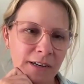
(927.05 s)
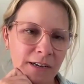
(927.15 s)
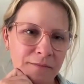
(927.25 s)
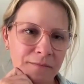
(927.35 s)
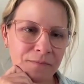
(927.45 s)

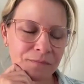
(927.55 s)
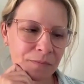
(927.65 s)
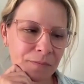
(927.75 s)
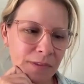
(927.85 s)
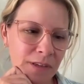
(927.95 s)
And
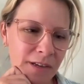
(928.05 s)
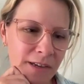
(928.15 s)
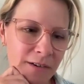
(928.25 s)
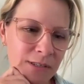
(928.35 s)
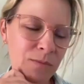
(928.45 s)

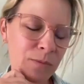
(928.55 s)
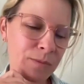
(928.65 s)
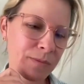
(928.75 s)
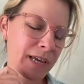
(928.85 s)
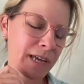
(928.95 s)

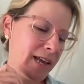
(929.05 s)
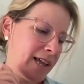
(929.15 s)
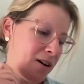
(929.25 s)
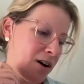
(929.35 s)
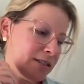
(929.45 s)

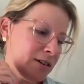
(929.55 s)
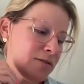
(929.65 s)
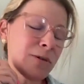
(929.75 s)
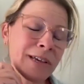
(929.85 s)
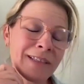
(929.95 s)
also
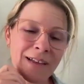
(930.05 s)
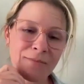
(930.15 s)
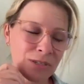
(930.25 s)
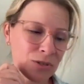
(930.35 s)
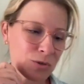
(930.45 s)
knowing
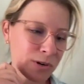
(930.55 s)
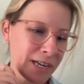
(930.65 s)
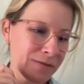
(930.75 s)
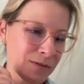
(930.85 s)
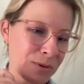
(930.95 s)
that
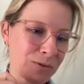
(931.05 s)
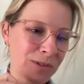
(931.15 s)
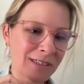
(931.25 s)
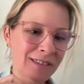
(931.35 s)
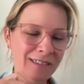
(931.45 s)
majority of
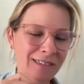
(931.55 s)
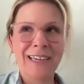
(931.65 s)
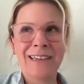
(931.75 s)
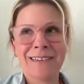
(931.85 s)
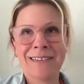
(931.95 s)
abuse,
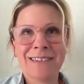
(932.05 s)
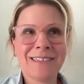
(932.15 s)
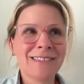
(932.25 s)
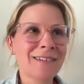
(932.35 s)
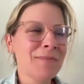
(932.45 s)
like
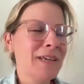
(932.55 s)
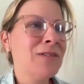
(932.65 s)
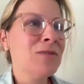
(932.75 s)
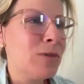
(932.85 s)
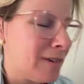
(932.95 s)

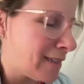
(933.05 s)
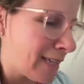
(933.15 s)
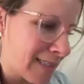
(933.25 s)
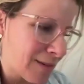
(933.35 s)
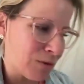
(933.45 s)

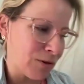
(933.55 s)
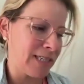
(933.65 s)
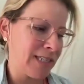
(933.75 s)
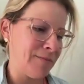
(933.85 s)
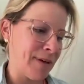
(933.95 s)
some
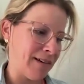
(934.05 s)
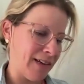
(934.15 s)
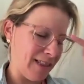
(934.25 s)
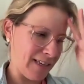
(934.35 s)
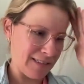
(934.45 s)
crazy amount,
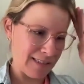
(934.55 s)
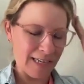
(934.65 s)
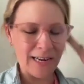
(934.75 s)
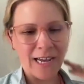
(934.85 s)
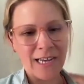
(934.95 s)
I think it's
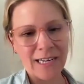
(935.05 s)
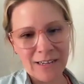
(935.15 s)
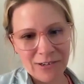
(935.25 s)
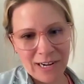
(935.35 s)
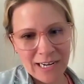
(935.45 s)
like
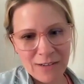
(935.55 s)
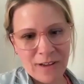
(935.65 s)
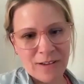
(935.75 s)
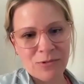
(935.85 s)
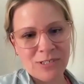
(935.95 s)
90 or
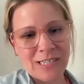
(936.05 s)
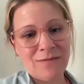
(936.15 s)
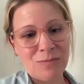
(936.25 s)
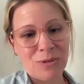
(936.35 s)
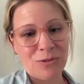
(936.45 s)
95%
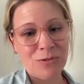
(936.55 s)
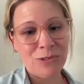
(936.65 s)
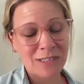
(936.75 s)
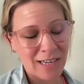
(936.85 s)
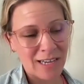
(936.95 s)
of
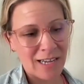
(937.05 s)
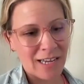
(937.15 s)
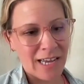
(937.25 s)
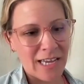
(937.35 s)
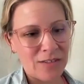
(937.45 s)
abuse
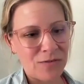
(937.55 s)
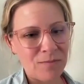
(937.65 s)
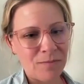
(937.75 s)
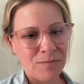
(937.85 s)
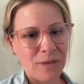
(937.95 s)
is
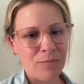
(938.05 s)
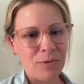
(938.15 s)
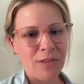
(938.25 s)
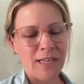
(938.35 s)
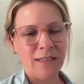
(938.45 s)
from
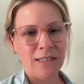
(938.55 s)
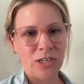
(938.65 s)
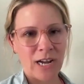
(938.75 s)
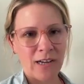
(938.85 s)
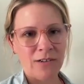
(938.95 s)
people that the
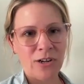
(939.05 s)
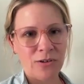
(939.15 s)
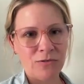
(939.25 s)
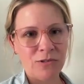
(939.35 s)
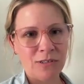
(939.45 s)
child
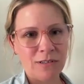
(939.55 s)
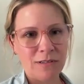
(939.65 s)
knows.